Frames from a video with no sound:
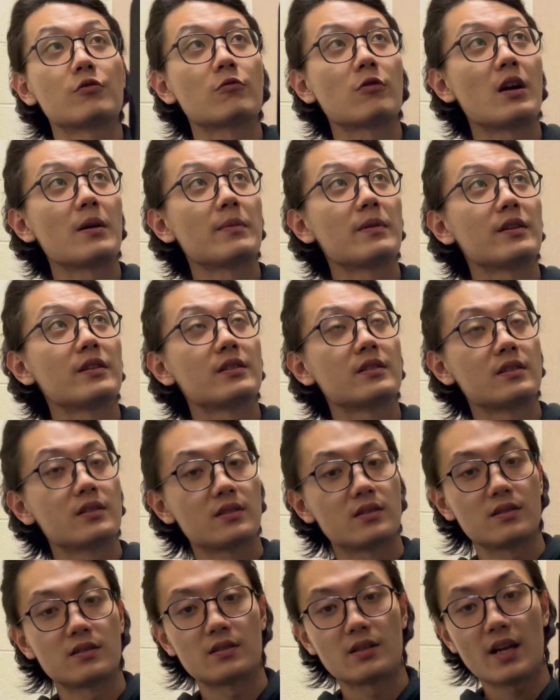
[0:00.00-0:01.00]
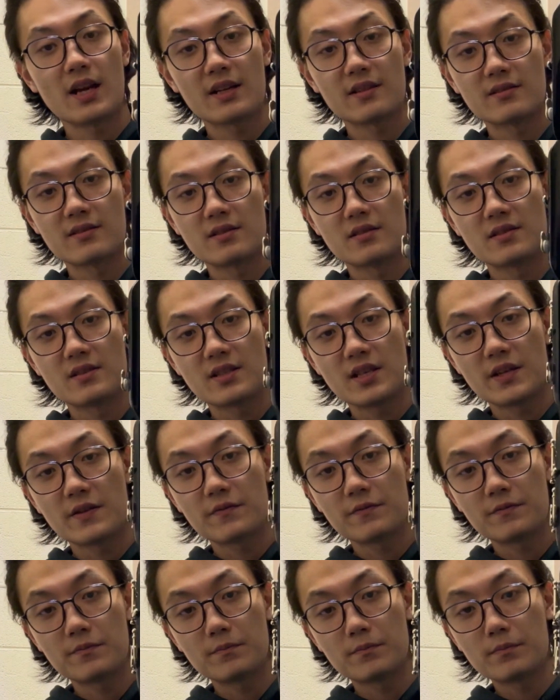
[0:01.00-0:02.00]
grab it at the safe
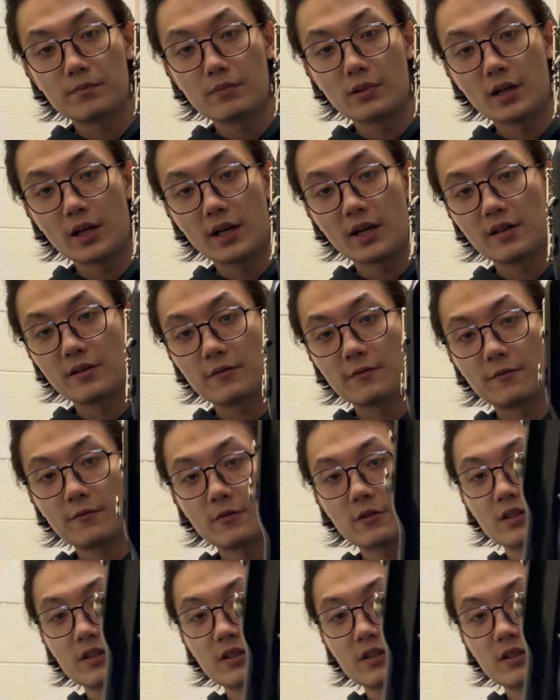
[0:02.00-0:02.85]
place. For